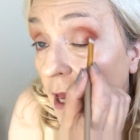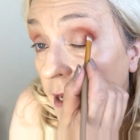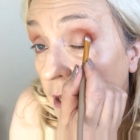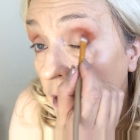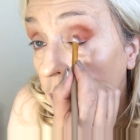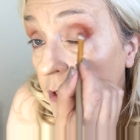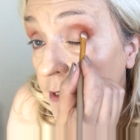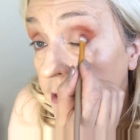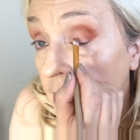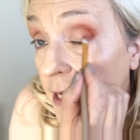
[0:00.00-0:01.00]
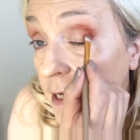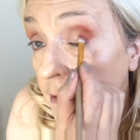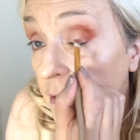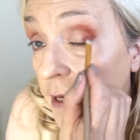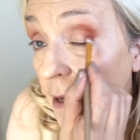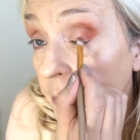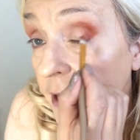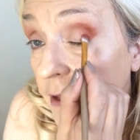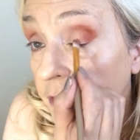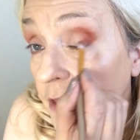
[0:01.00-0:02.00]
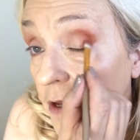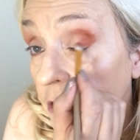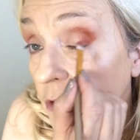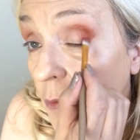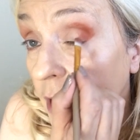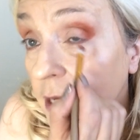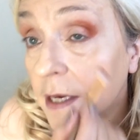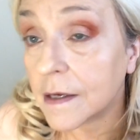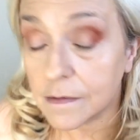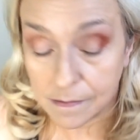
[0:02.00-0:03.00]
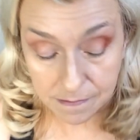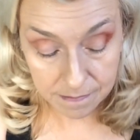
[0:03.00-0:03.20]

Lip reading: and I would say, yeah, about a third of the way in.